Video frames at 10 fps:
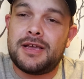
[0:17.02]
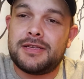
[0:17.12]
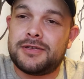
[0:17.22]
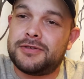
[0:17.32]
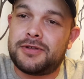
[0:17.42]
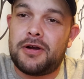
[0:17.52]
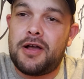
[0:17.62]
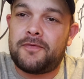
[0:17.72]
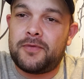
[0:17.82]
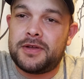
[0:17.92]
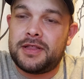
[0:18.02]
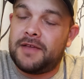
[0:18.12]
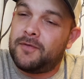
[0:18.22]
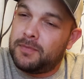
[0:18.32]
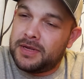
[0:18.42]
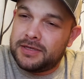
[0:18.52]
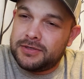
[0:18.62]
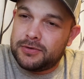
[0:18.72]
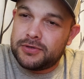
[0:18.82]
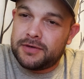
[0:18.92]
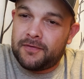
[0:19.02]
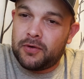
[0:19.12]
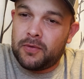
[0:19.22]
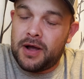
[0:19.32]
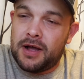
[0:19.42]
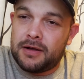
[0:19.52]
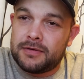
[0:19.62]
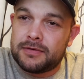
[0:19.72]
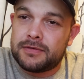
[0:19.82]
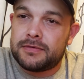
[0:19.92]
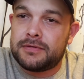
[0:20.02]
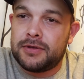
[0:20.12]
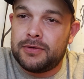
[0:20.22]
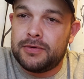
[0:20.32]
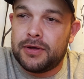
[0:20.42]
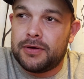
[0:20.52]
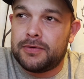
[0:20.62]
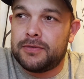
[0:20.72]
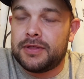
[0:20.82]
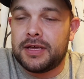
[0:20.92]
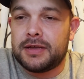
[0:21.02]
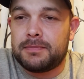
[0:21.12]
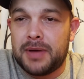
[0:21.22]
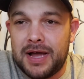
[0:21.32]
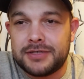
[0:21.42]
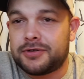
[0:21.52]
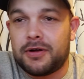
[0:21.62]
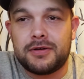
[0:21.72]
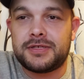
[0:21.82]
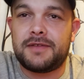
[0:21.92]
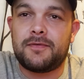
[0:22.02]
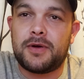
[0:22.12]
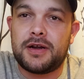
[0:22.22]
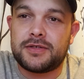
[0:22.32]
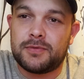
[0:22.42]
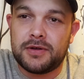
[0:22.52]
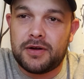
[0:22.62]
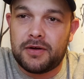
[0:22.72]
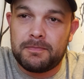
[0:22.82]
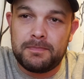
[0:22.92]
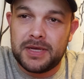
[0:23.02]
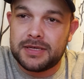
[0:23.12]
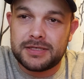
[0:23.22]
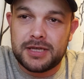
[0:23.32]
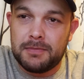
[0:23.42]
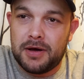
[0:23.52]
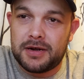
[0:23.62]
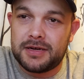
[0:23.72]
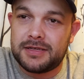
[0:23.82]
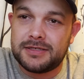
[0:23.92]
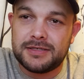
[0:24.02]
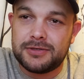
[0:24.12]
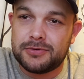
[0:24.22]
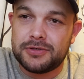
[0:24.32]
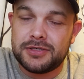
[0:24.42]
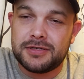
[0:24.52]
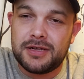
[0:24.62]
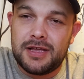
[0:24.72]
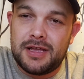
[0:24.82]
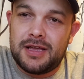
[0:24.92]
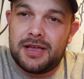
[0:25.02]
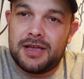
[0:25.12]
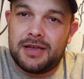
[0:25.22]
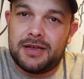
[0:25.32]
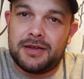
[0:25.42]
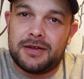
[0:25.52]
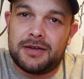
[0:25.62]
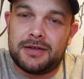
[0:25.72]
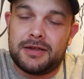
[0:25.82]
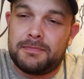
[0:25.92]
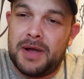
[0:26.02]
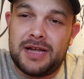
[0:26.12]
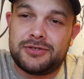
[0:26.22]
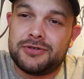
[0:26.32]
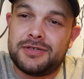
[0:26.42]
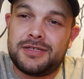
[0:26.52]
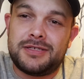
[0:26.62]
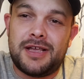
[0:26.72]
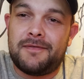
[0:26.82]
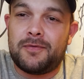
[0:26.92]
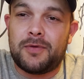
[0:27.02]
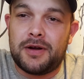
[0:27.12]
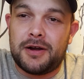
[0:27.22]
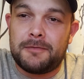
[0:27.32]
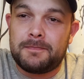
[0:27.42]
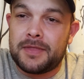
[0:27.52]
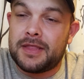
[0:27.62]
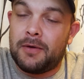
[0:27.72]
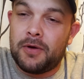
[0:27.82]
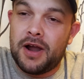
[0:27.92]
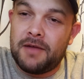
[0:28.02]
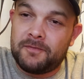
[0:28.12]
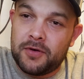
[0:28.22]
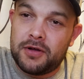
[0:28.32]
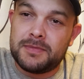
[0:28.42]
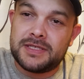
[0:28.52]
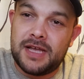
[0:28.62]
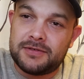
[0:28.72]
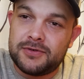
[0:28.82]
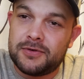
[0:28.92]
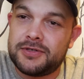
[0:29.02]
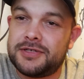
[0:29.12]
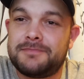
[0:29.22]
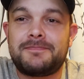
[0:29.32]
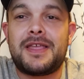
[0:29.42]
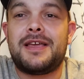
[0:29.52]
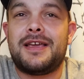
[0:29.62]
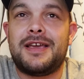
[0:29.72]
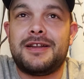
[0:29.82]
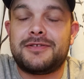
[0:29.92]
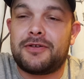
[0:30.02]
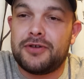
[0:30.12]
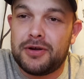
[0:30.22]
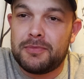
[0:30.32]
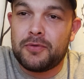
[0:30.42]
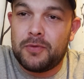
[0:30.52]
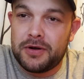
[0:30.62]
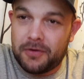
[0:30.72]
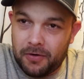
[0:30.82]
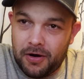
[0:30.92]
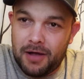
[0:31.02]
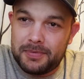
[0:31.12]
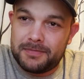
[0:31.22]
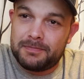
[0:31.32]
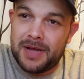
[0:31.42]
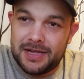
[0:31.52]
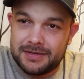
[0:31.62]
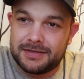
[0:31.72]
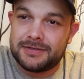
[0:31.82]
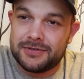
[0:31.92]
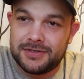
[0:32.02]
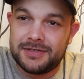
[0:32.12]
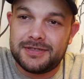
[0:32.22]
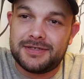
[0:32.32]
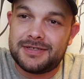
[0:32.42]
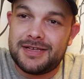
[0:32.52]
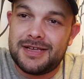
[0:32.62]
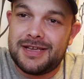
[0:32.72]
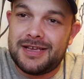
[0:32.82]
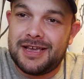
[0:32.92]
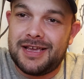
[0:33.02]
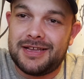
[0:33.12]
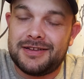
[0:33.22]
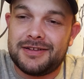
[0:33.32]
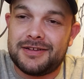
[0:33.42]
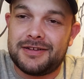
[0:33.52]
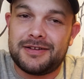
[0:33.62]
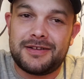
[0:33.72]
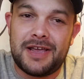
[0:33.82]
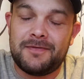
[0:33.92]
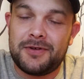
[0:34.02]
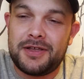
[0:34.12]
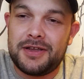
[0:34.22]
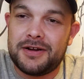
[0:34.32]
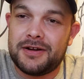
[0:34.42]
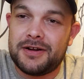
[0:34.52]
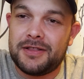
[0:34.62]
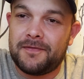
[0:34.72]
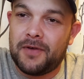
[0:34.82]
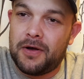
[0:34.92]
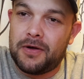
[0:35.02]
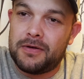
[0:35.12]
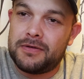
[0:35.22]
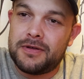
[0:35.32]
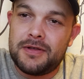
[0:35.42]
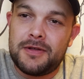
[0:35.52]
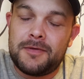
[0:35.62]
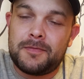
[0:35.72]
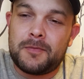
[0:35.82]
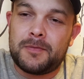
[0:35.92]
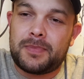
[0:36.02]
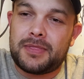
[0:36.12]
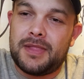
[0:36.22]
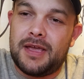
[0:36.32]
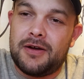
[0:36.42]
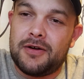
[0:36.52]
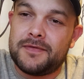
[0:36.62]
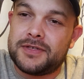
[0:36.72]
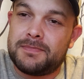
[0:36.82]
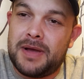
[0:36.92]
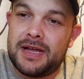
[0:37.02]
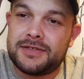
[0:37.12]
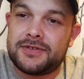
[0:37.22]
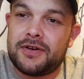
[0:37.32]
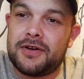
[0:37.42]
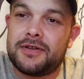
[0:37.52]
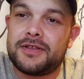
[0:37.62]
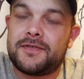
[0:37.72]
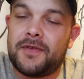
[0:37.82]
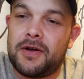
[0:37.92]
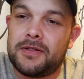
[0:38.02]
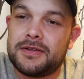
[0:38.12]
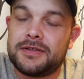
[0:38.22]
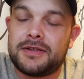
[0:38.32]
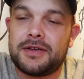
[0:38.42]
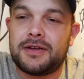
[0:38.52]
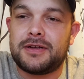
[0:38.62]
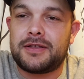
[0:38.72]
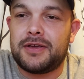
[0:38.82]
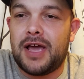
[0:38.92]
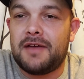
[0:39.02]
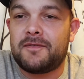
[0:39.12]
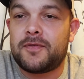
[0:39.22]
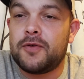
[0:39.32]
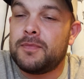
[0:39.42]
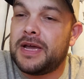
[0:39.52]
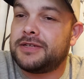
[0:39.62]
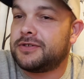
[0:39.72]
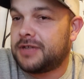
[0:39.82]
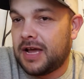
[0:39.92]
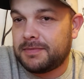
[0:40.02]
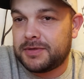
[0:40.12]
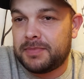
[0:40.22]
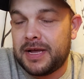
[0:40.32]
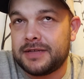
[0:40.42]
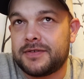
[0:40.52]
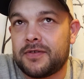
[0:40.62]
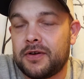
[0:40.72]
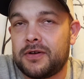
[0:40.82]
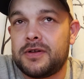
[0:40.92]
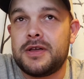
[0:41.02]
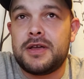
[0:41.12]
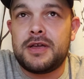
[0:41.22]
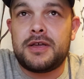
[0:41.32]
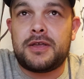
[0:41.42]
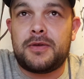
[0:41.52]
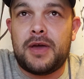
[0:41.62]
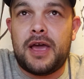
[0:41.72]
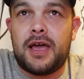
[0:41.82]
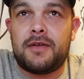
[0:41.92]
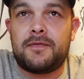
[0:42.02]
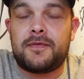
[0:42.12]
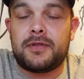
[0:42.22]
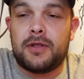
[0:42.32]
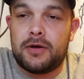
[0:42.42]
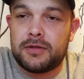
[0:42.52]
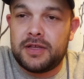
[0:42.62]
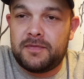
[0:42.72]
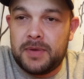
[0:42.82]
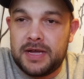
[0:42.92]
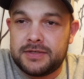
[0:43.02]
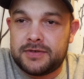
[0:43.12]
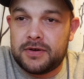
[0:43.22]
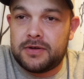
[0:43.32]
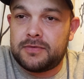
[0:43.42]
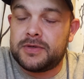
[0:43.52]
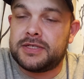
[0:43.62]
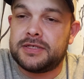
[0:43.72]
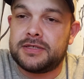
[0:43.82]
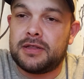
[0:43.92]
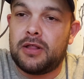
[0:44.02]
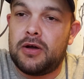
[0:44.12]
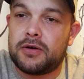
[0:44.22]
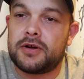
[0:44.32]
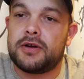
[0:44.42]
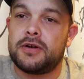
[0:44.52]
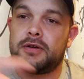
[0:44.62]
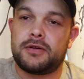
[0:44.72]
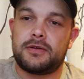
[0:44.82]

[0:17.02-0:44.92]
So to start off with, if you've been in Georgia for a while, you know that pine straw is everywhere. It's one of our biggest commodities in Georgia. There are pine trees everywhere. Now, where I'm from in South Georgia, it is our number one crop, pine trees. And every year in the fall, they harvest the pine straw that's fallen. You have two major types of pine straw. You have longleaf pine straw, which is longer.